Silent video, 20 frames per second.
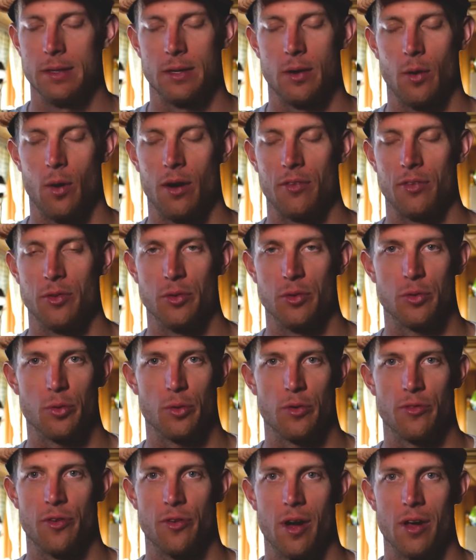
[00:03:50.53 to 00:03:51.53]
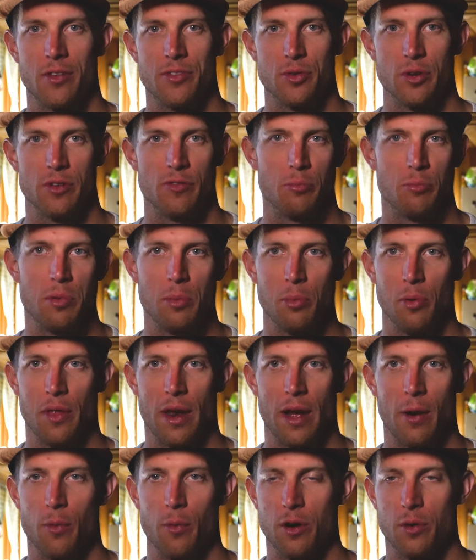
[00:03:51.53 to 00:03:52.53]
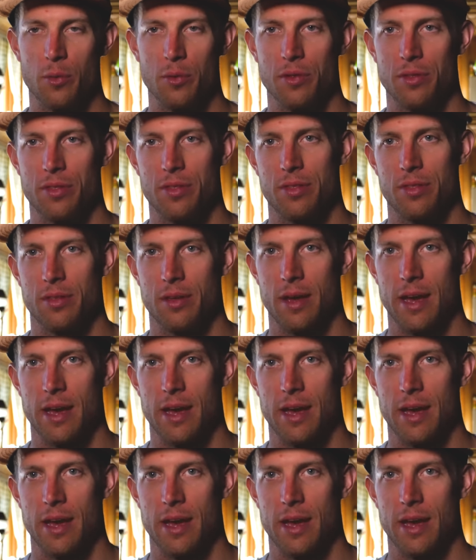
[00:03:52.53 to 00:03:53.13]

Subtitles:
go off through the Tour de France, or even people that I work with